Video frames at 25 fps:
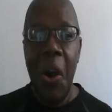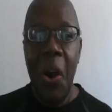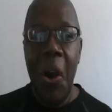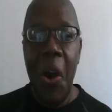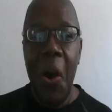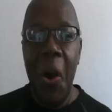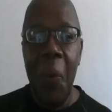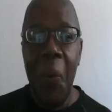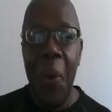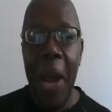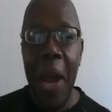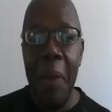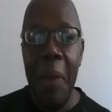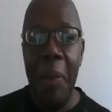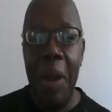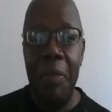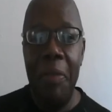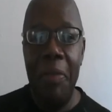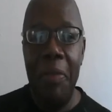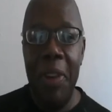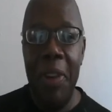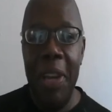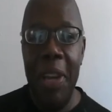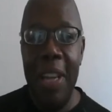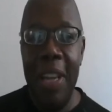All right,
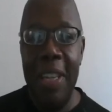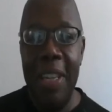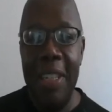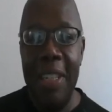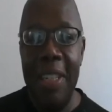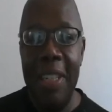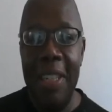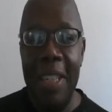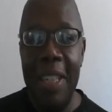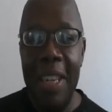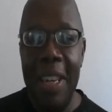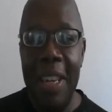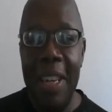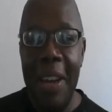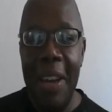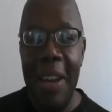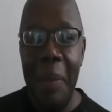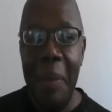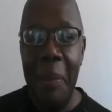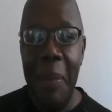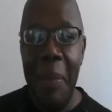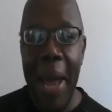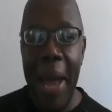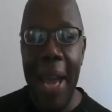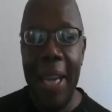my friends.
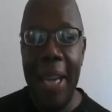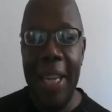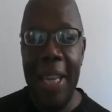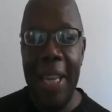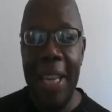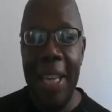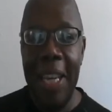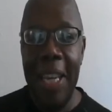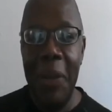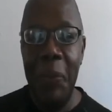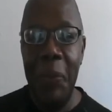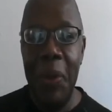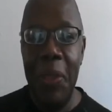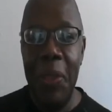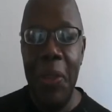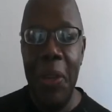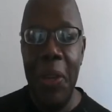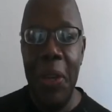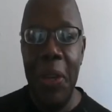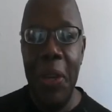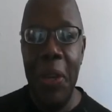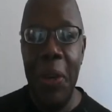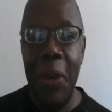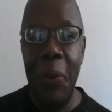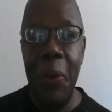Back again with
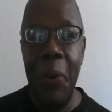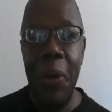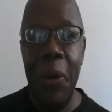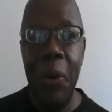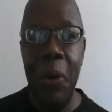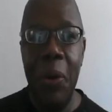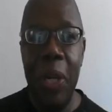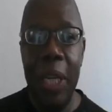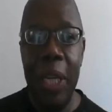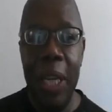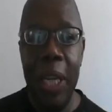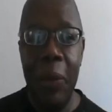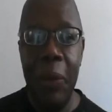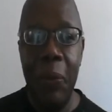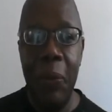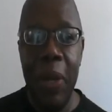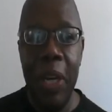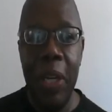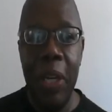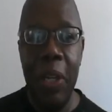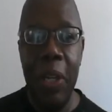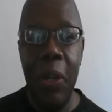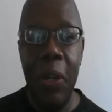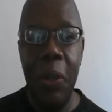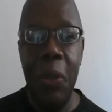you here. We're going to get
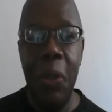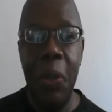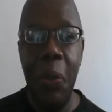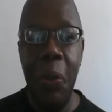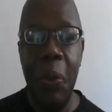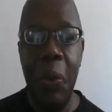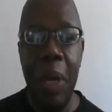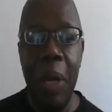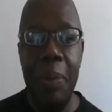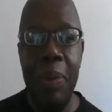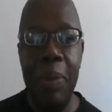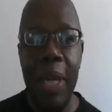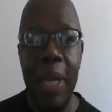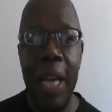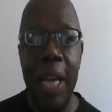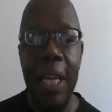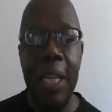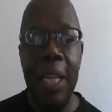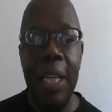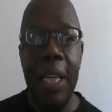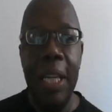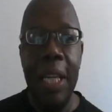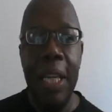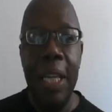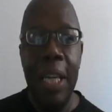ready to go to the
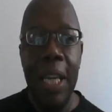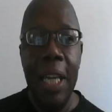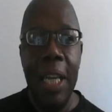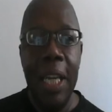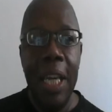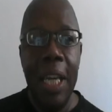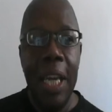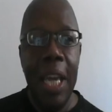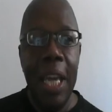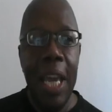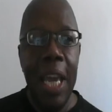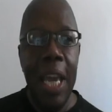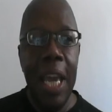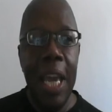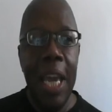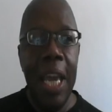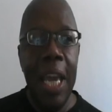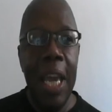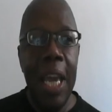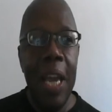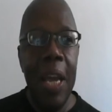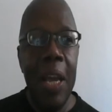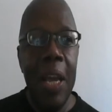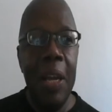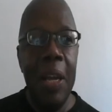website.
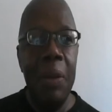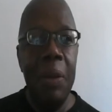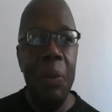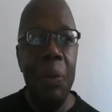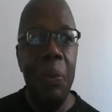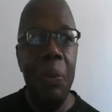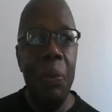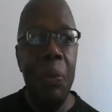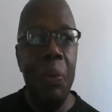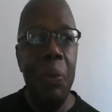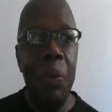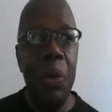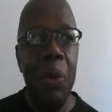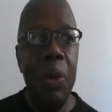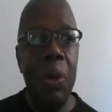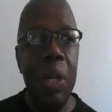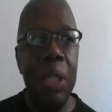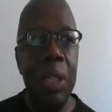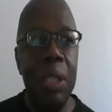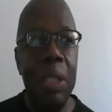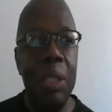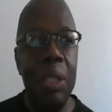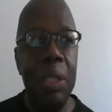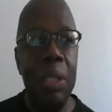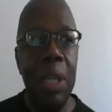And we're
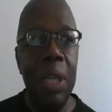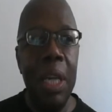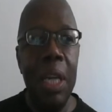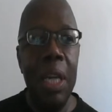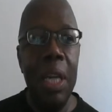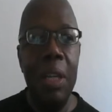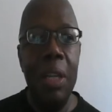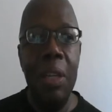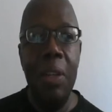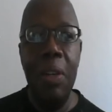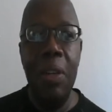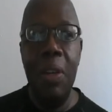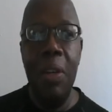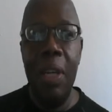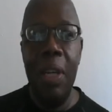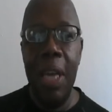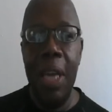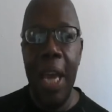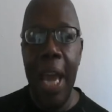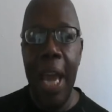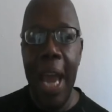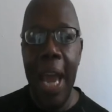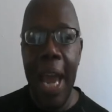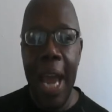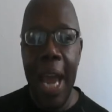going to take a
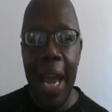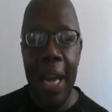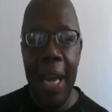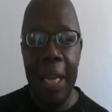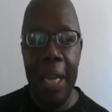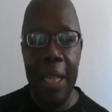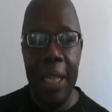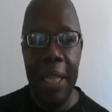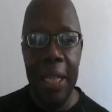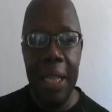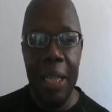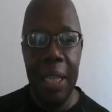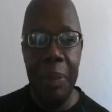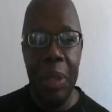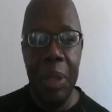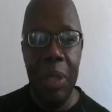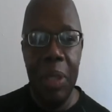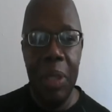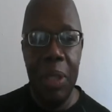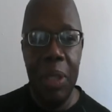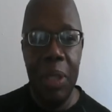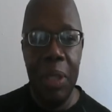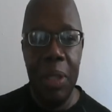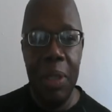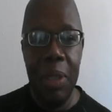look at, let me
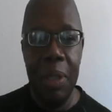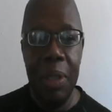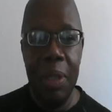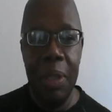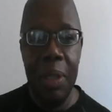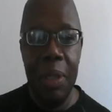just